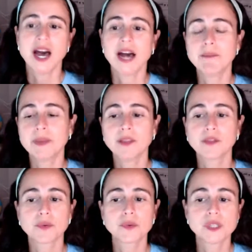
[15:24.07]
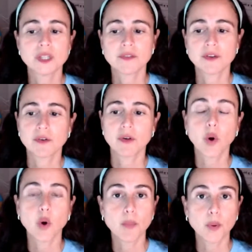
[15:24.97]
I've been through stuff called
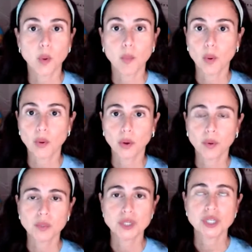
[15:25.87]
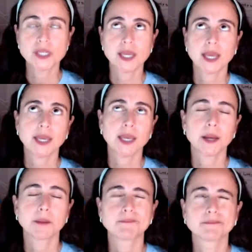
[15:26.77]
Hoponopono, which is
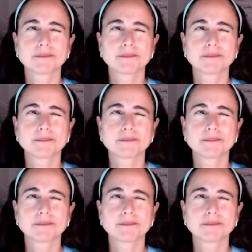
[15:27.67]
a